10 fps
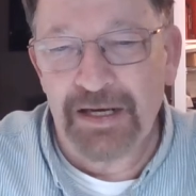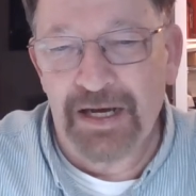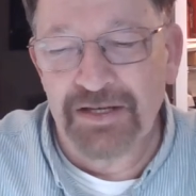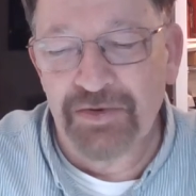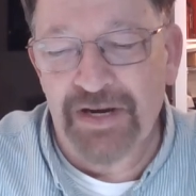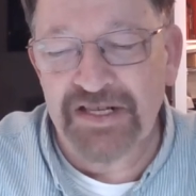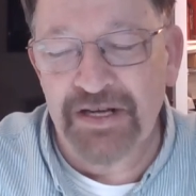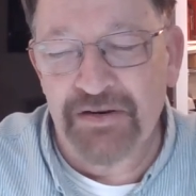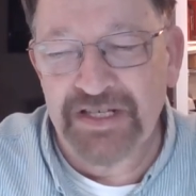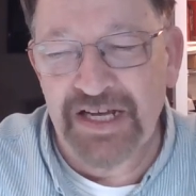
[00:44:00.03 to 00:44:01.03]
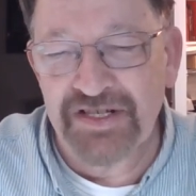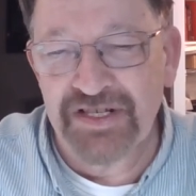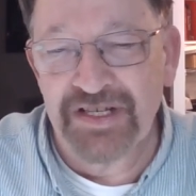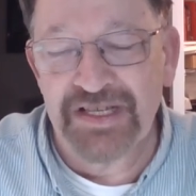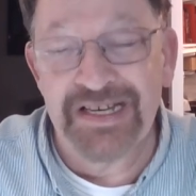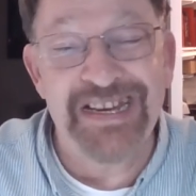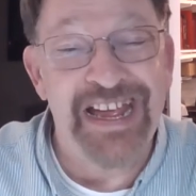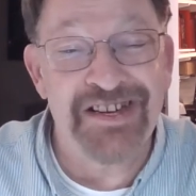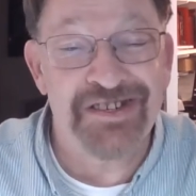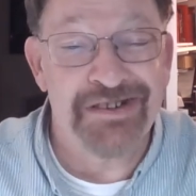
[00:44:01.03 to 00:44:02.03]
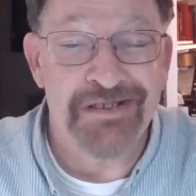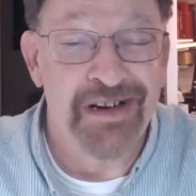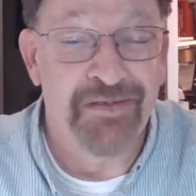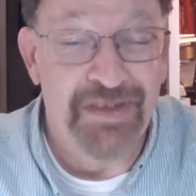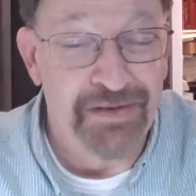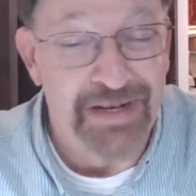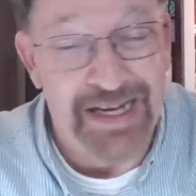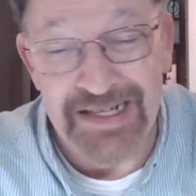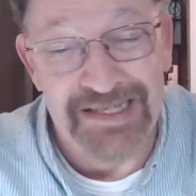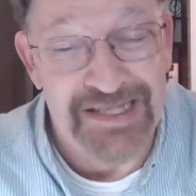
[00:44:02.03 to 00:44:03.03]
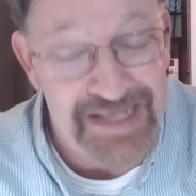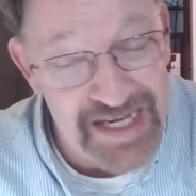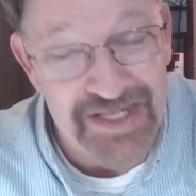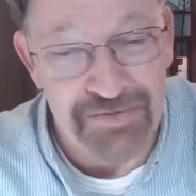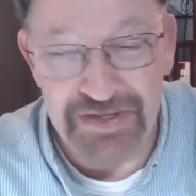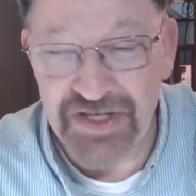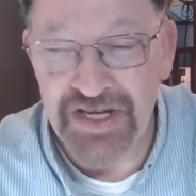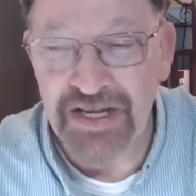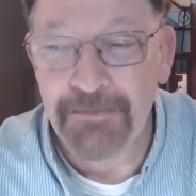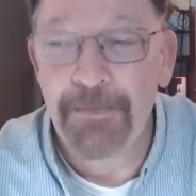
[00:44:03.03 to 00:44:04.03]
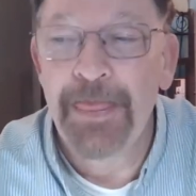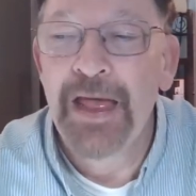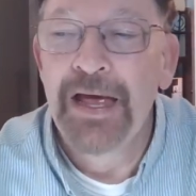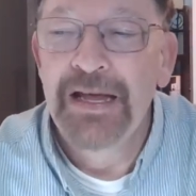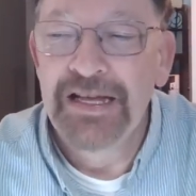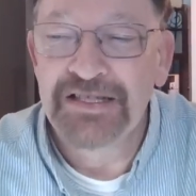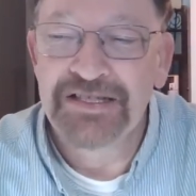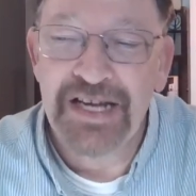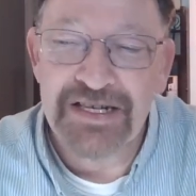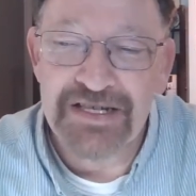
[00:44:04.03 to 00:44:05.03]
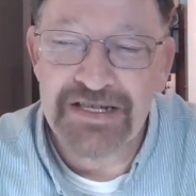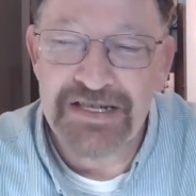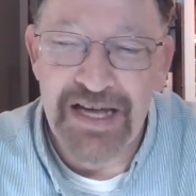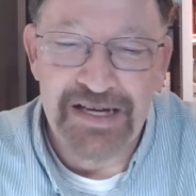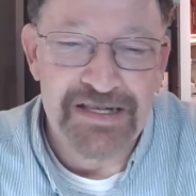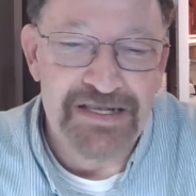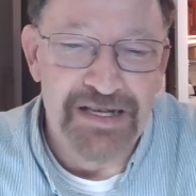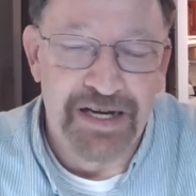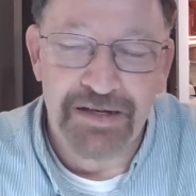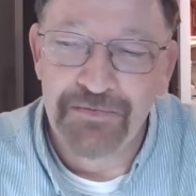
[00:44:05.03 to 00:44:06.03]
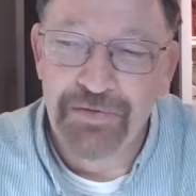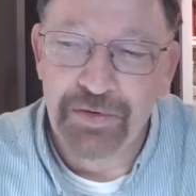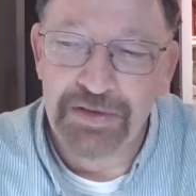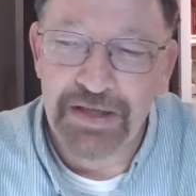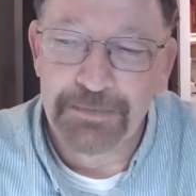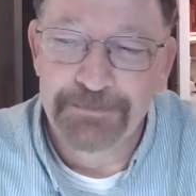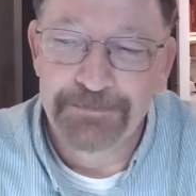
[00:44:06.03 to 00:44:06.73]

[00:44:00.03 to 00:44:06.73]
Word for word: uh, directs our attention to the nature of the United States regime, its tensions and its unfolding.